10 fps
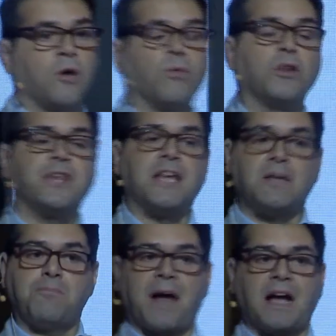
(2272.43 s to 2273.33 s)
what the
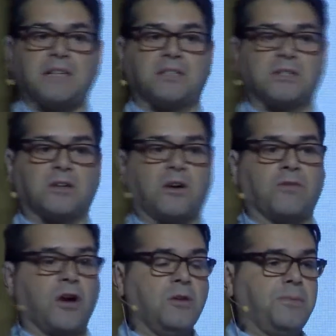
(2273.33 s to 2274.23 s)
impact
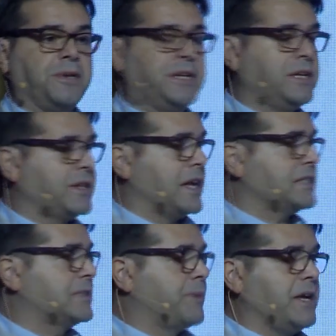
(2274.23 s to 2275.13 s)
of opening that
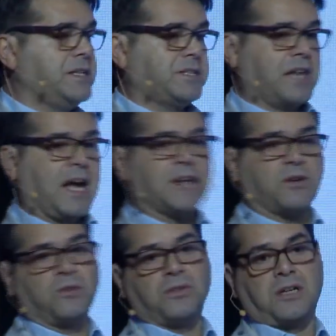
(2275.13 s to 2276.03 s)
space had
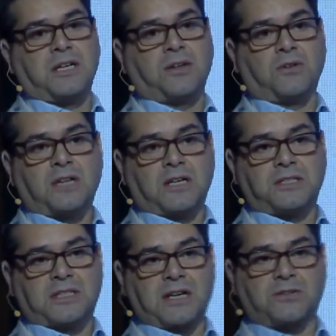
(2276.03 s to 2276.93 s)
in online
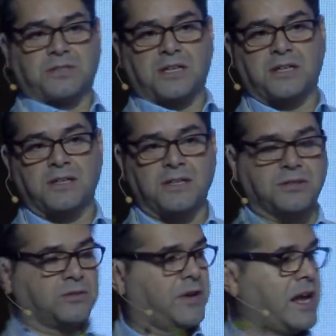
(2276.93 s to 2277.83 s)
sales in the
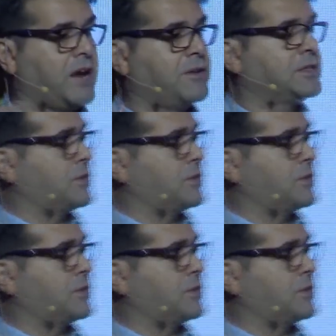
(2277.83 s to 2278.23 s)
sort of areas